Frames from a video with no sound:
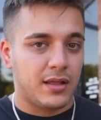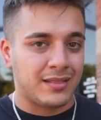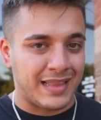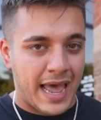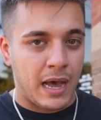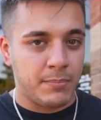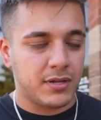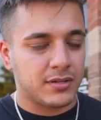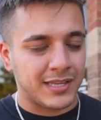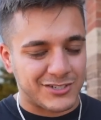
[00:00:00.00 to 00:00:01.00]
Lab,
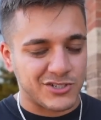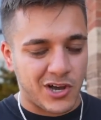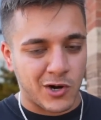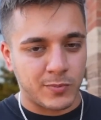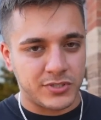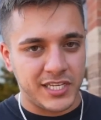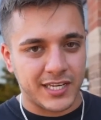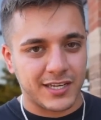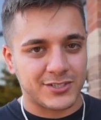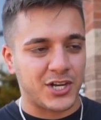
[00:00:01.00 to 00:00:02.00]
Legends Auto
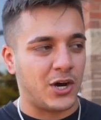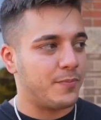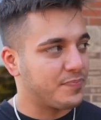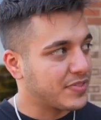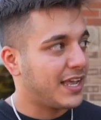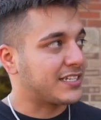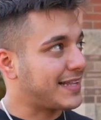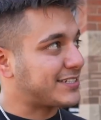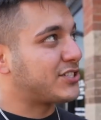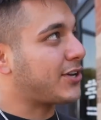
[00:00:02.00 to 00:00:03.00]
Boutique. So it's
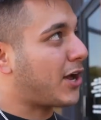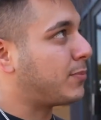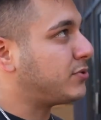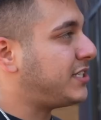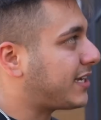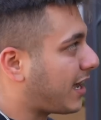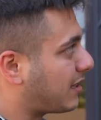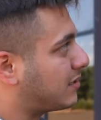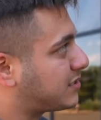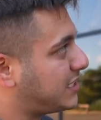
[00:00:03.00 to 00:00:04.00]
Legends Auto Boutique
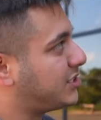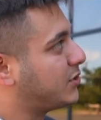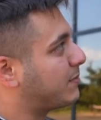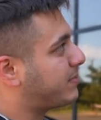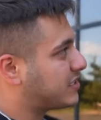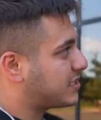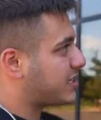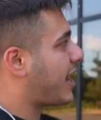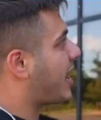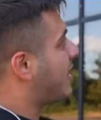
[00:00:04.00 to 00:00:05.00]
LLC doing business
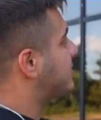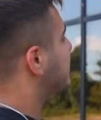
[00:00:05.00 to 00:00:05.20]
as